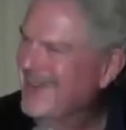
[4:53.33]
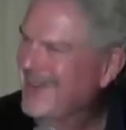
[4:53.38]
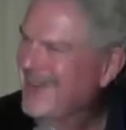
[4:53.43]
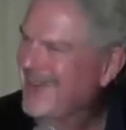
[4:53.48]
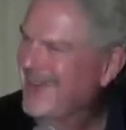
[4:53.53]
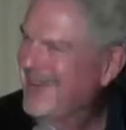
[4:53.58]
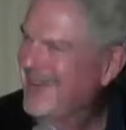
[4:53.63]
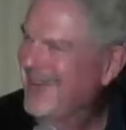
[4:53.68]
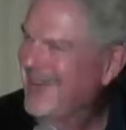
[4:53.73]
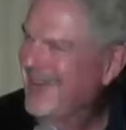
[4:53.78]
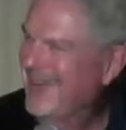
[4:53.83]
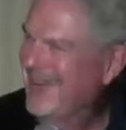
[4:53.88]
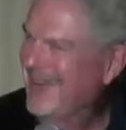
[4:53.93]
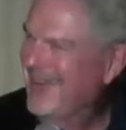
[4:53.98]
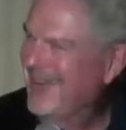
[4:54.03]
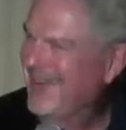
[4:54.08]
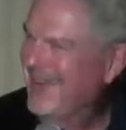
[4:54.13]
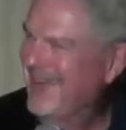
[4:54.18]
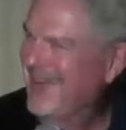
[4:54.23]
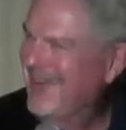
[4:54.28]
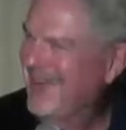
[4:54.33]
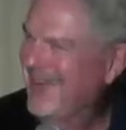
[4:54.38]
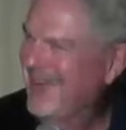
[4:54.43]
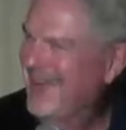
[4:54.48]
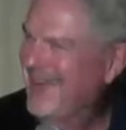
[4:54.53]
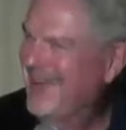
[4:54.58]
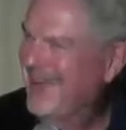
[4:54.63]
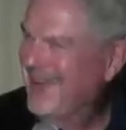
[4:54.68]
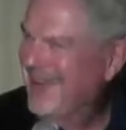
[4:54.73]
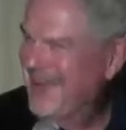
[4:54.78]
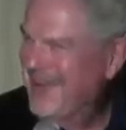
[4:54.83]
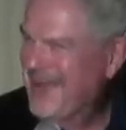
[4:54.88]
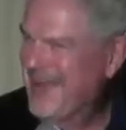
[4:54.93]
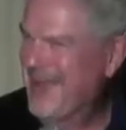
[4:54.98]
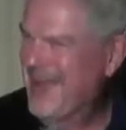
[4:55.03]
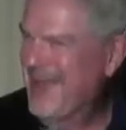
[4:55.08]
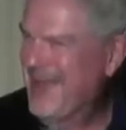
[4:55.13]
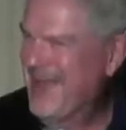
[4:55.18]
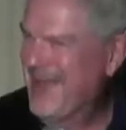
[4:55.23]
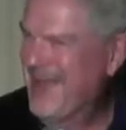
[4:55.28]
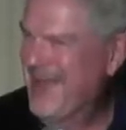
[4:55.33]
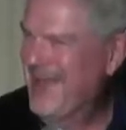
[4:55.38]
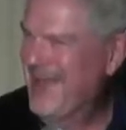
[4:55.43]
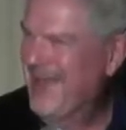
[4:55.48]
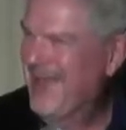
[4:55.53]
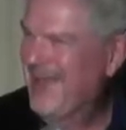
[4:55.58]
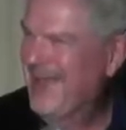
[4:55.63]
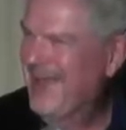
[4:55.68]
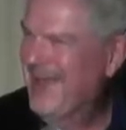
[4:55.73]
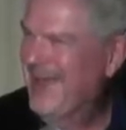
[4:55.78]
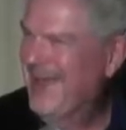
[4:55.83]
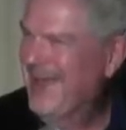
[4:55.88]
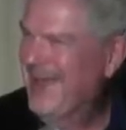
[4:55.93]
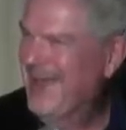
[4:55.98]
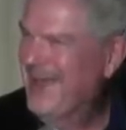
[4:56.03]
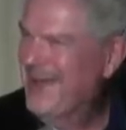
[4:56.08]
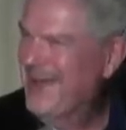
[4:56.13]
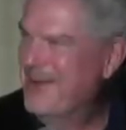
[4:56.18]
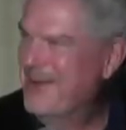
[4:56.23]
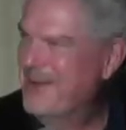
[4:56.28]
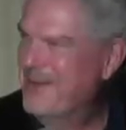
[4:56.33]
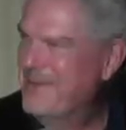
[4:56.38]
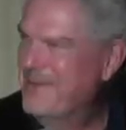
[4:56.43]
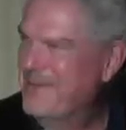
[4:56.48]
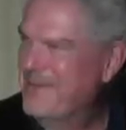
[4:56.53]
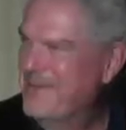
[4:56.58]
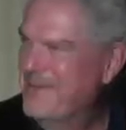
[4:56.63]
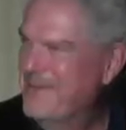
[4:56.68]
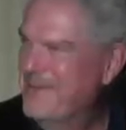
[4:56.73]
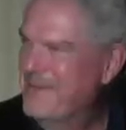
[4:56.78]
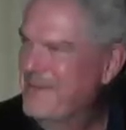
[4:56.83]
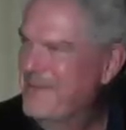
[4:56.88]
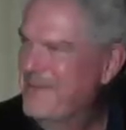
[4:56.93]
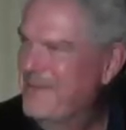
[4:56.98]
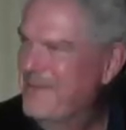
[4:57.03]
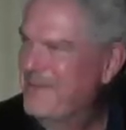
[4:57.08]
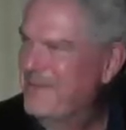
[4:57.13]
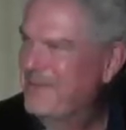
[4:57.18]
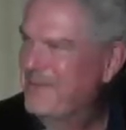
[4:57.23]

Nothing is said.